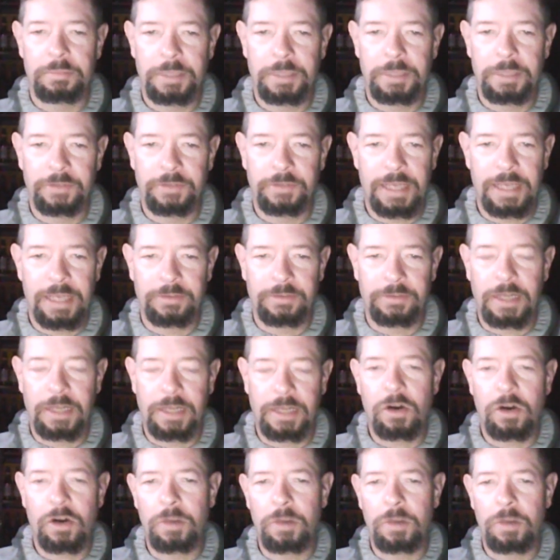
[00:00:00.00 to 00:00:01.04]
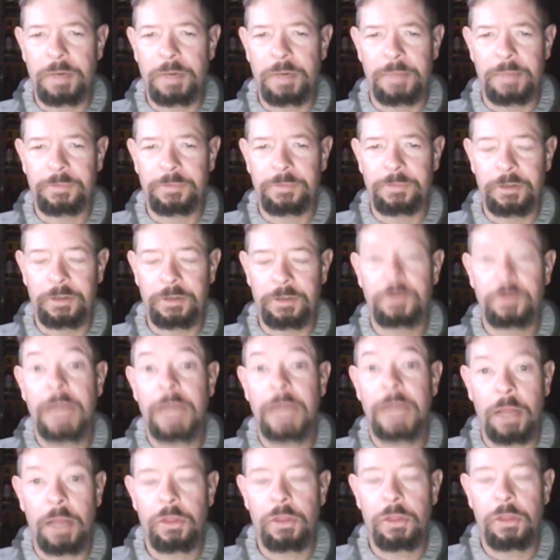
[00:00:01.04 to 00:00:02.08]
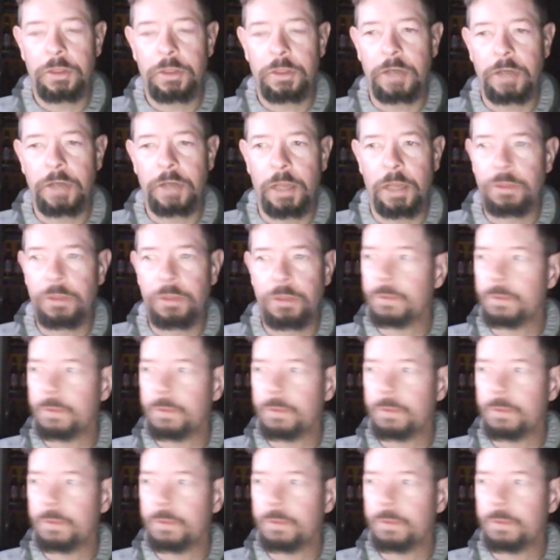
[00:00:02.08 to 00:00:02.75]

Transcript: because he has a lot of heart problems, you know, health, your health.